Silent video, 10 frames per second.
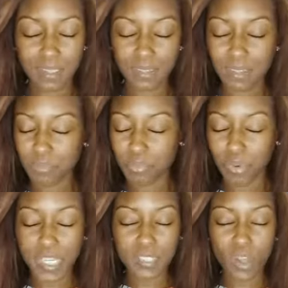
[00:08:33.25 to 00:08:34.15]
it
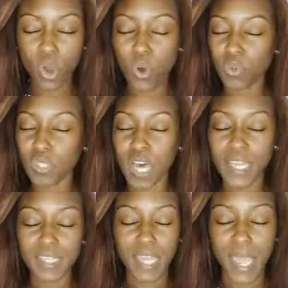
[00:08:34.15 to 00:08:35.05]
brings a whole
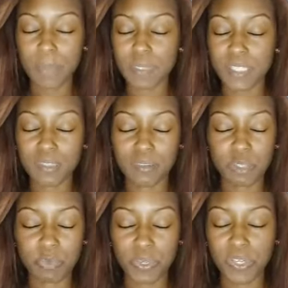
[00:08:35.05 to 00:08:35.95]
lot that happens in the
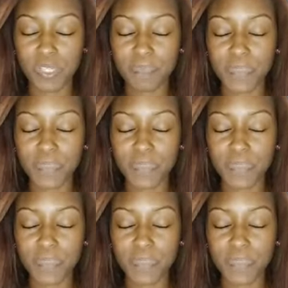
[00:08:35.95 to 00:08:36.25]
spirit.